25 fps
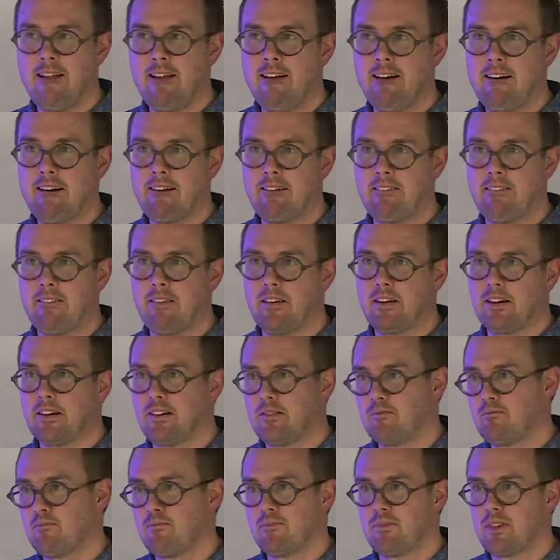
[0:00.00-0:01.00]
And uh,
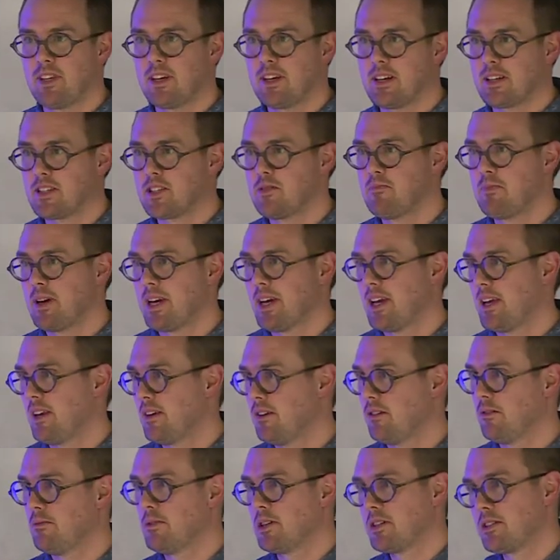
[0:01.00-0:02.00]
yeah, Spain
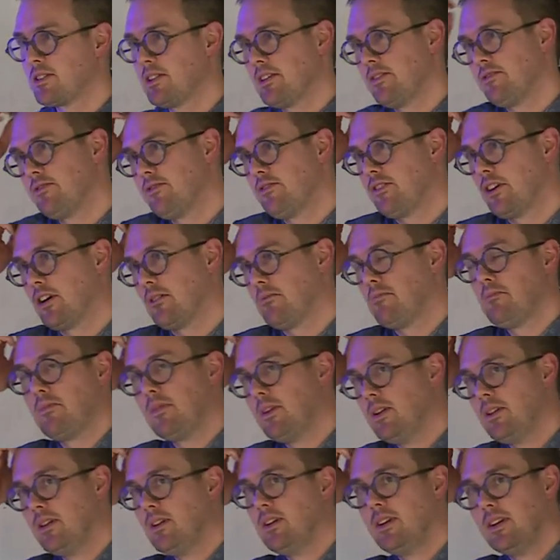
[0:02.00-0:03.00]
obviously from
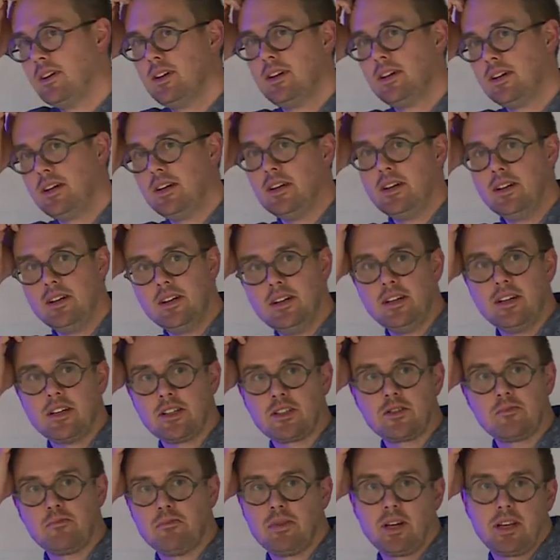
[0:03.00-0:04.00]

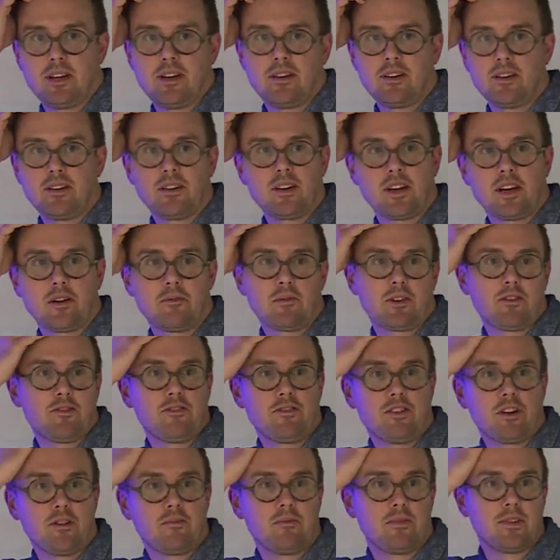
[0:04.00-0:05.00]
it's been coming
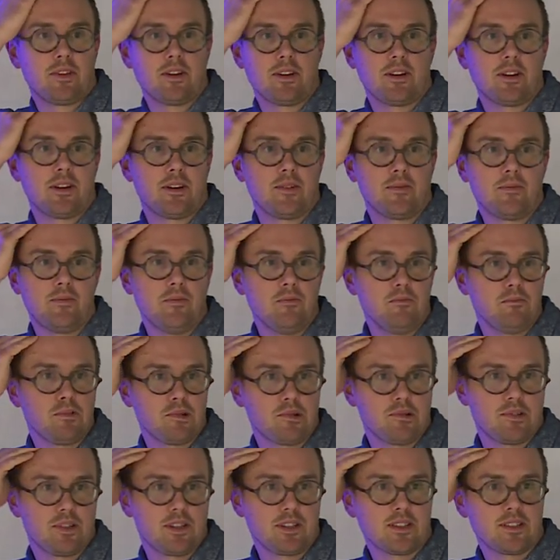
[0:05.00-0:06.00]
from the
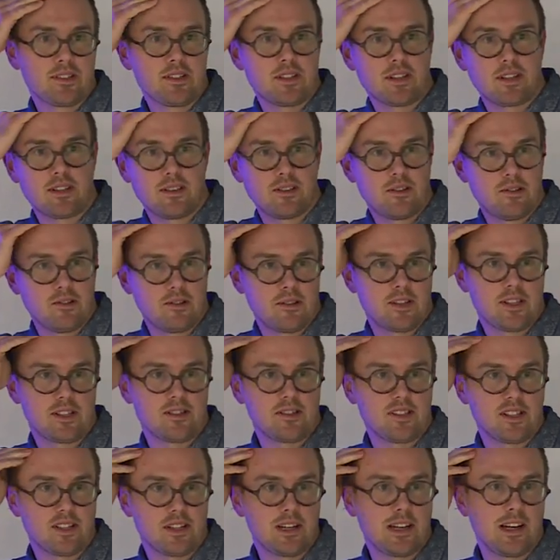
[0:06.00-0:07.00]
protests in
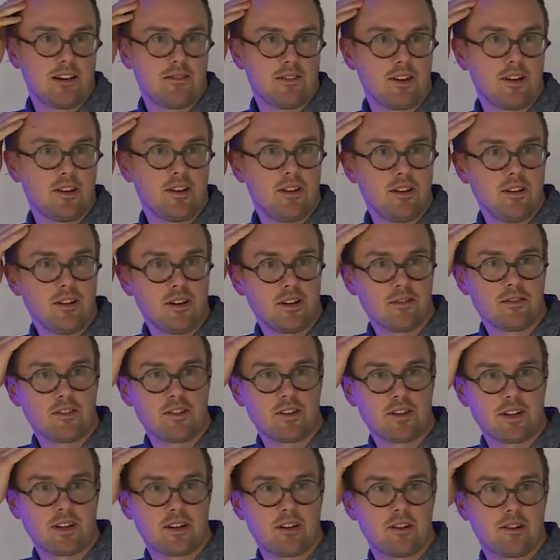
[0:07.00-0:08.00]
2011 after
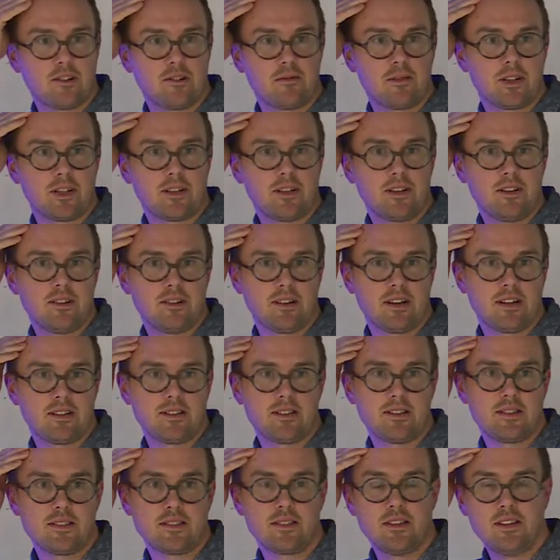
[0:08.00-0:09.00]
the economic
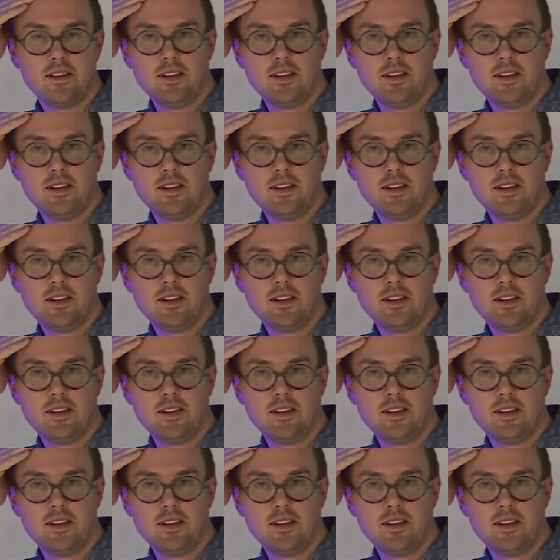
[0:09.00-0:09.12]
crisis.